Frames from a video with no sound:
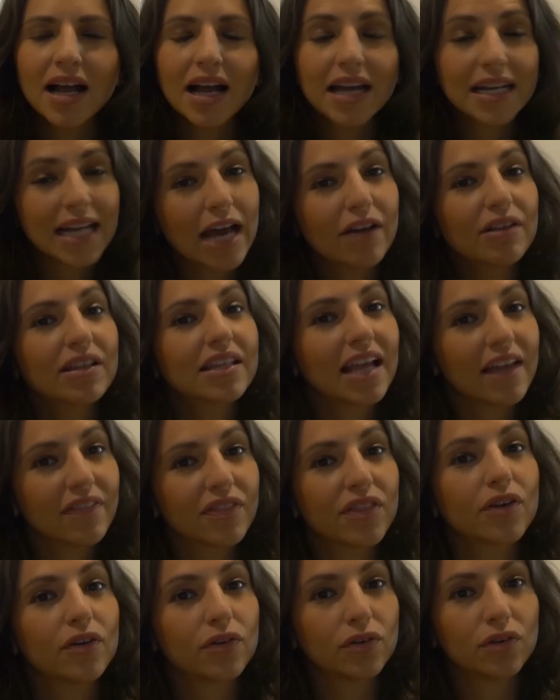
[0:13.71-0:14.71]
and how to
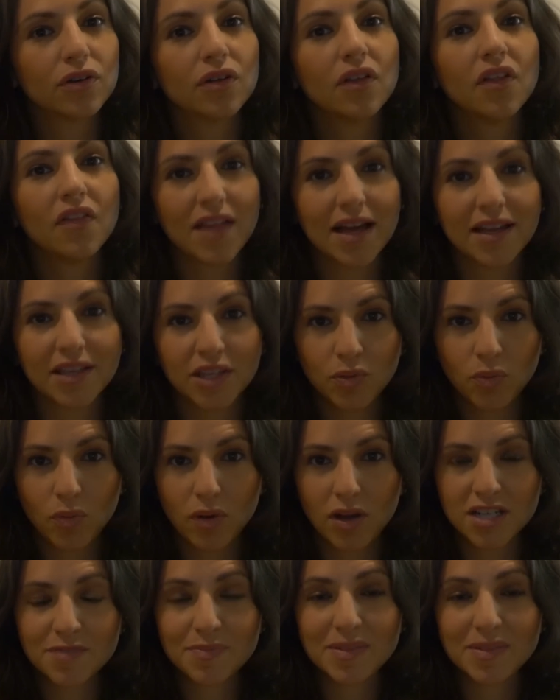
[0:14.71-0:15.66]
get the girl that you want.